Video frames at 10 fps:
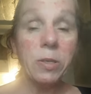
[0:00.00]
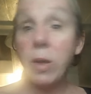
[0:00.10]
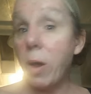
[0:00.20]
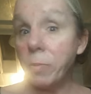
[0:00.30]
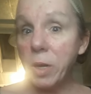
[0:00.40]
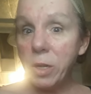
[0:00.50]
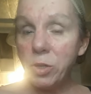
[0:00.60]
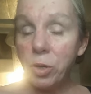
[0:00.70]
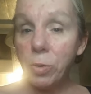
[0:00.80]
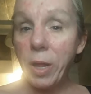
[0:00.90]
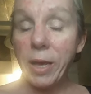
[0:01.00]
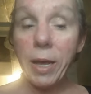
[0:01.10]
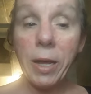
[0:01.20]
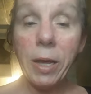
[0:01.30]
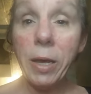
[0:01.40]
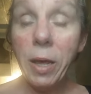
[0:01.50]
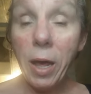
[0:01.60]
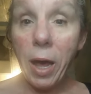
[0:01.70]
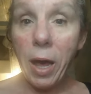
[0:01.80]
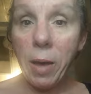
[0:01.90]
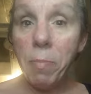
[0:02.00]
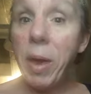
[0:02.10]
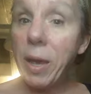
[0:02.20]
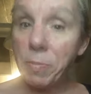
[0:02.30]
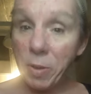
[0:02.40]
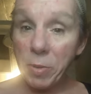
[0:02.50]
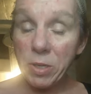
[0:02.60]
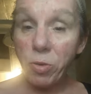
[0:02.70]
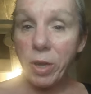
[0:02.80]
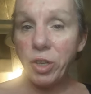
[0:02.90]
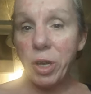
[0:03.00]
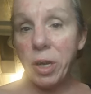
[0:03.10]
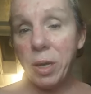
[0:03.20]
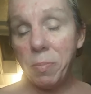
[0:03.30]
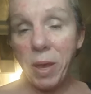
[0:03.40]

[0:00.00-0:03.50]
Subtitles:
So I'm going to do like a makeup demonstration,